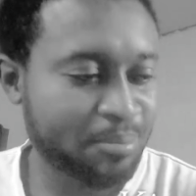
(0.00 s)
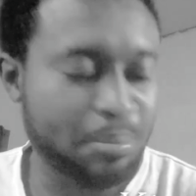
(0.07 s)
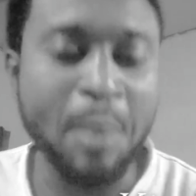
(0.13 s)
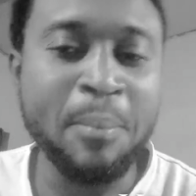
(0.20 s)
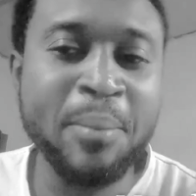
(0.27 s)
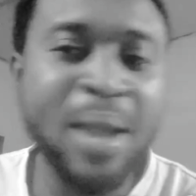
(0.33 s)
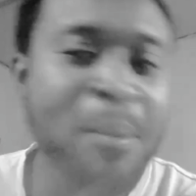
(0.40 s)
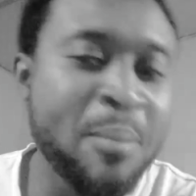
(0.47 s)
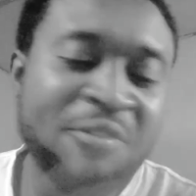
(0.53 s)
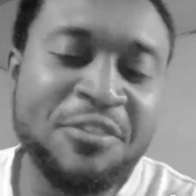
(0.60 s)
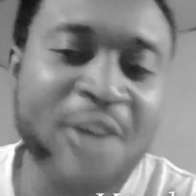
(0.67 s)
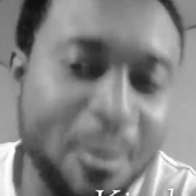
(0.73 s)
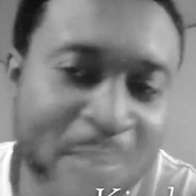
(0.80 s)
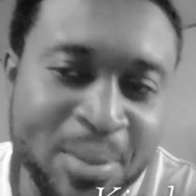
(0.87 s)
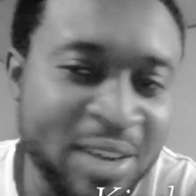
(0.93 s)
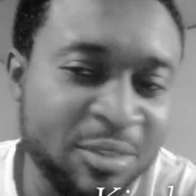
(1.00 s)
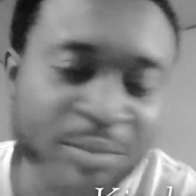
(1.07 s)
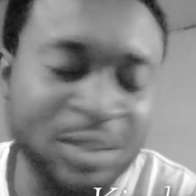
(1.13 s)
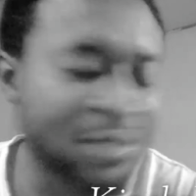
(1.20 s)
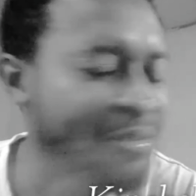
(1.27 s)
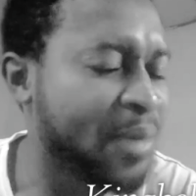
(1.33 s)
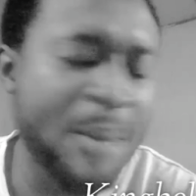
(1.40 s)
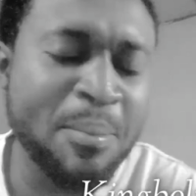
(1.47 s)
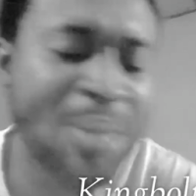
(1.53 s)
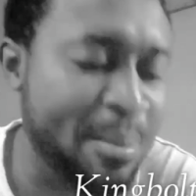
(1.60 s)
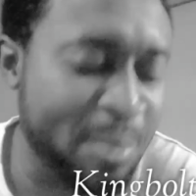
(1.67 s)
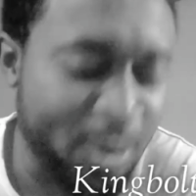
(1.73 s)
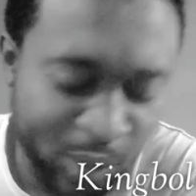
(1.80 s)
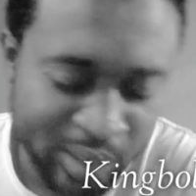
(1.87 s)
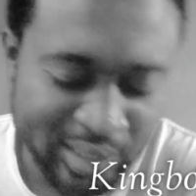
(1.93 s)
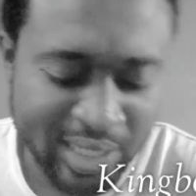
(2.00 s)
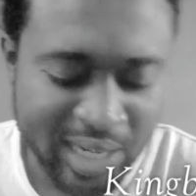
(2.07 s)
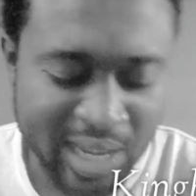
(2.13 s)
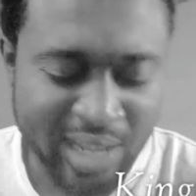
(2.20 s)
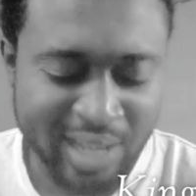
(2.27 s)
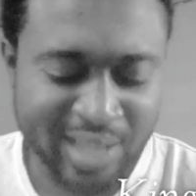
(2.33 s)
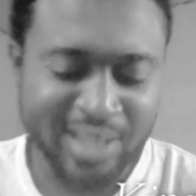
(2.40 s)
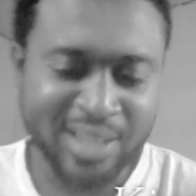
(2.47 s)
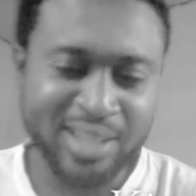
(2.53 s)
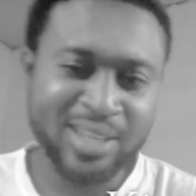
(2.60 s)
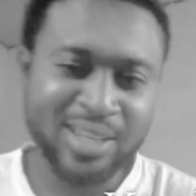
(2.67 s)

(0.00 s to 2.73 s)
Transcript: Pe baby for me pe baby quatina.